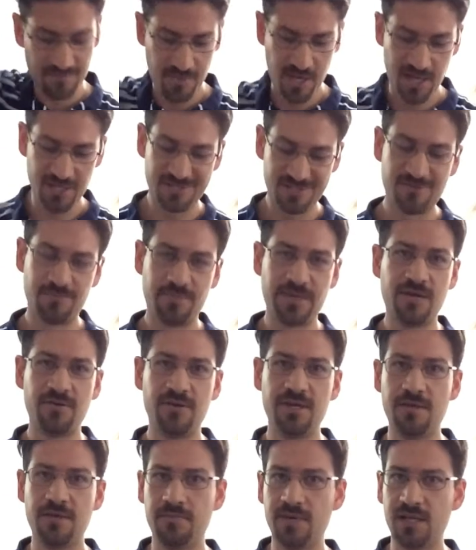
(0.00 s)
monster power
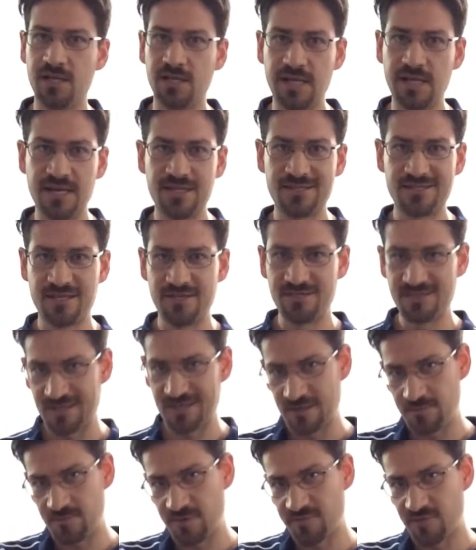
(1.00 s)
hit, but a lot of times it
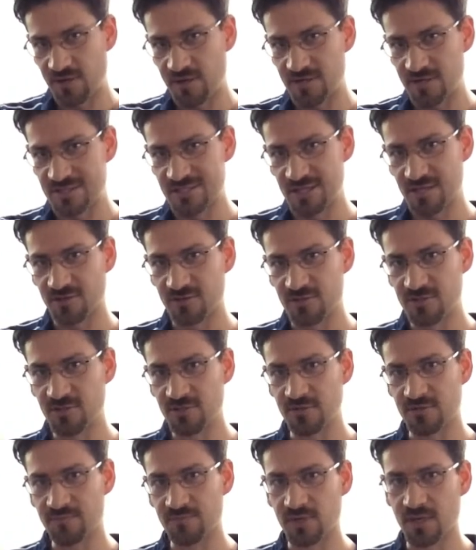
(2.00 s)
can be very subtle
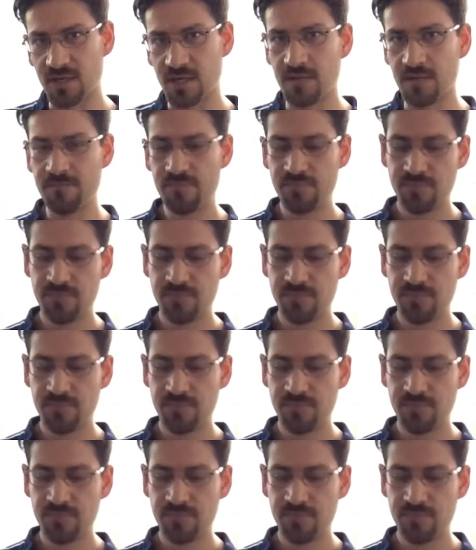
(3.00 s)
too. Okay,